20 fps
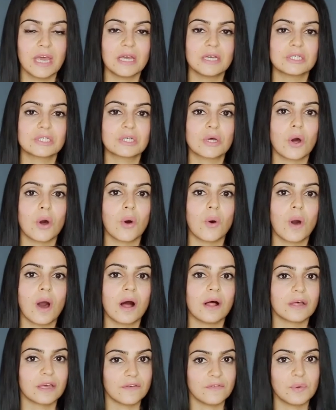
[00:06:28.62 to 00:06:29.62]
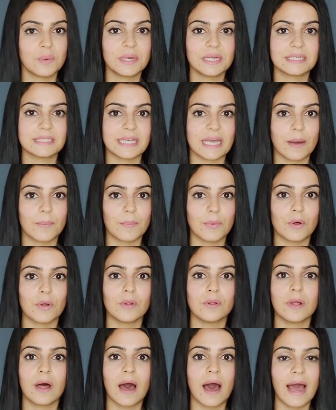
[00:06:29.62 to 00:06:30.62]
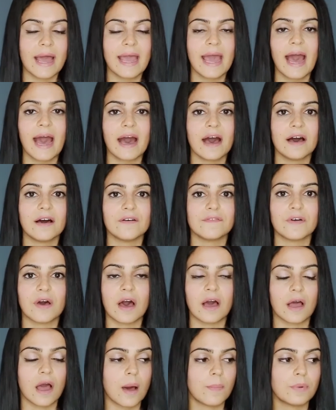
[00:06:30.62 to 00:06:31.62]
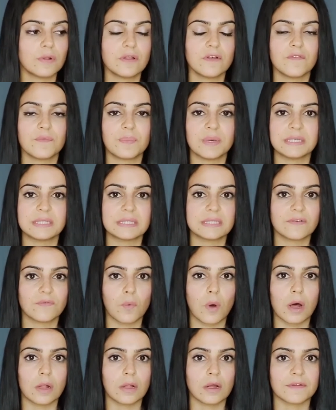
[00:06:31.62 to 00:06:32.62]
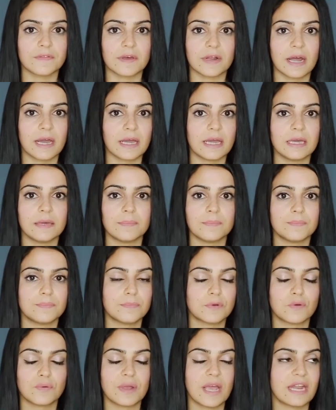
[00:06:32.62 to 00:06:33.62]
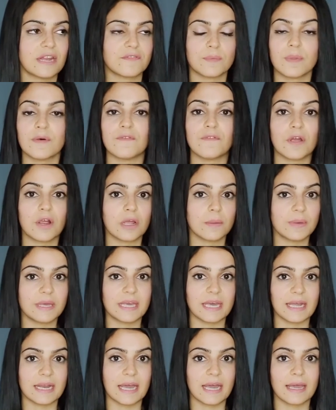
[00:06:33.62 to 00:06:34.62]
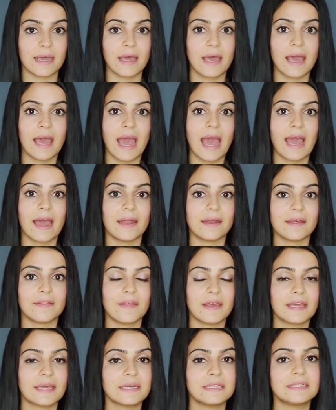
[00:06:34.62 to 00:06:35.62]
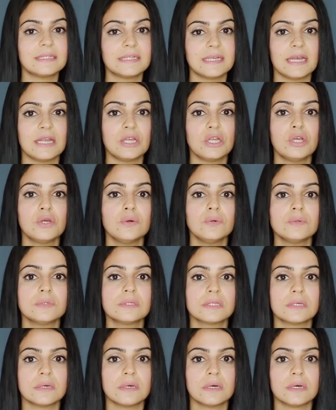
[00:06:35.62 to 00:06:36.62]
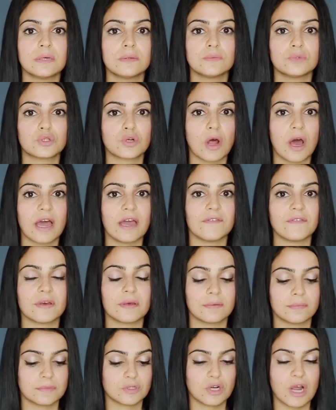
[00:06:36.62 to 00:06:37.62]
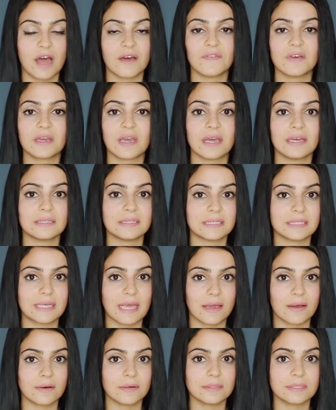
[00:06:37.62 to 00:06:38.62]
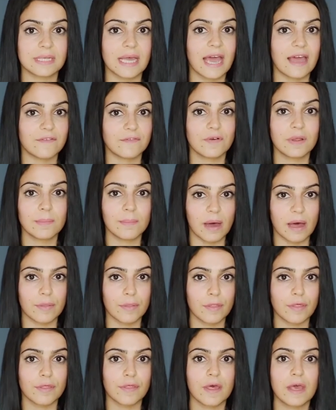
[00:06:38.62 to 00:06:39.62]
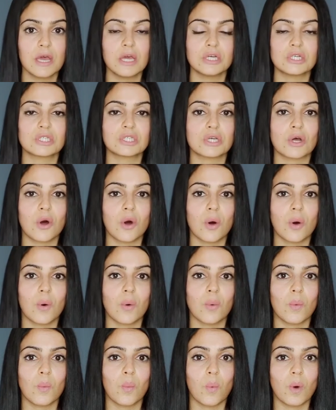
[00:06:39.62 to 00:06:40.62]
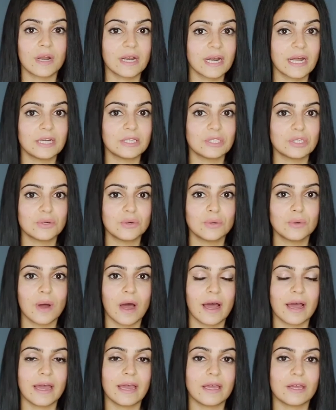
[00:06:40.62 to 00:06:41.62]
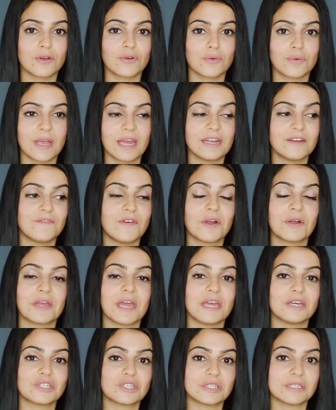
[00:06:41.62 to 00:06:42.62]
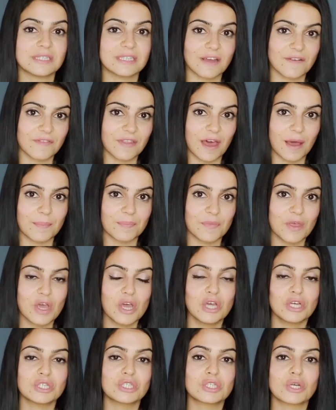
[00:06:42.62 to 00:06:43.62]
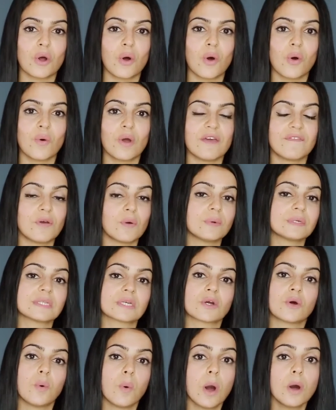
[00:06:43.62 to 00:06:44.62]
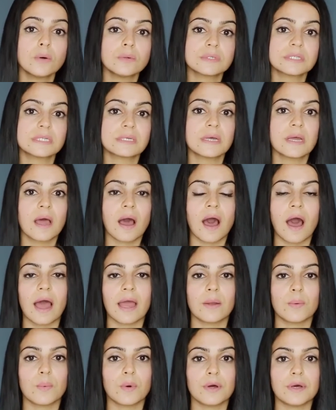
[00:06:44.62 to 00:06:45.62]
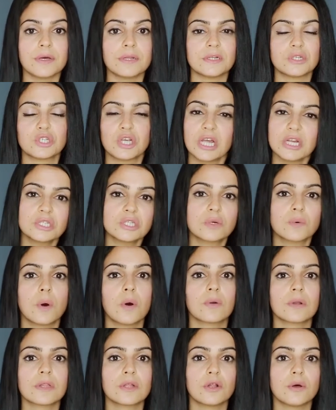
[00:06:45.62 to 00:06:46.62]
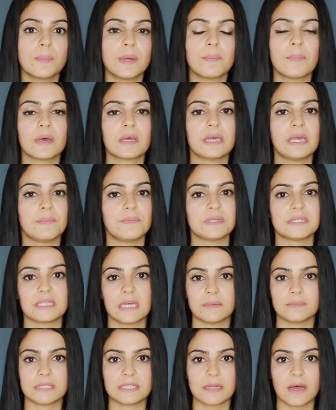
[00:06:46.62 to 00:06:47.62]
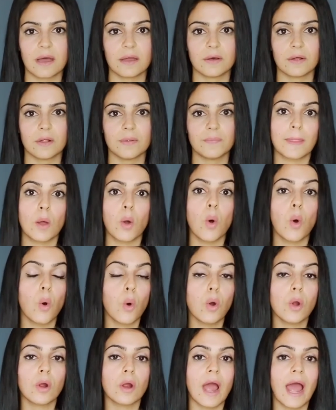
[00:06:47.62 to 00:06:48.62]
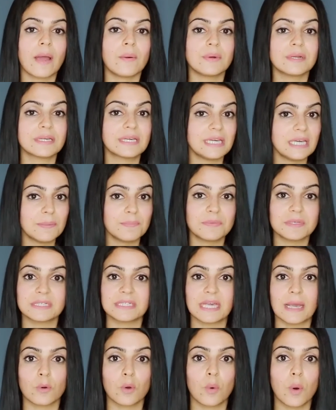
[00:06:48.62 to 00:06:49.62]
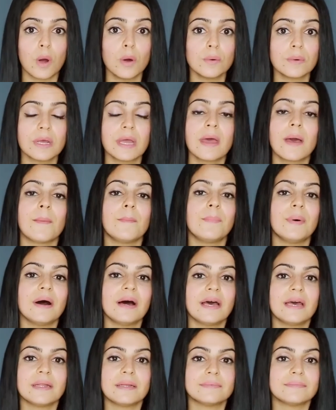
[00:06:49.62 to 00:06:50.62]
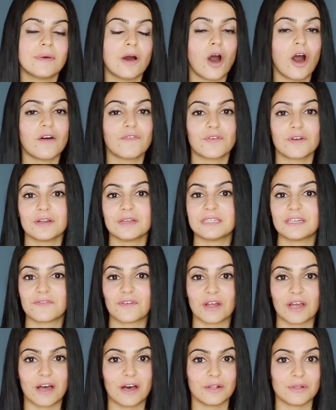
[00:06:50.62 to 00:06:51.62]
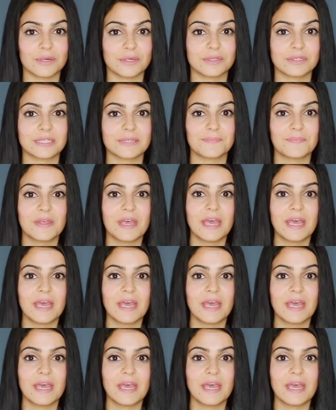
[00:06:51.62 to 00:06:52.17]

So I'll give you an example. I have a couple of pieces of wall art that I created from the very beginning, and they continue to drive traffic and sales every month. So what did I do? I created variations of them. So if it was a quote, I would change the quote a little bit but keep the same style. Or I would keep the same quote but offer in different colors.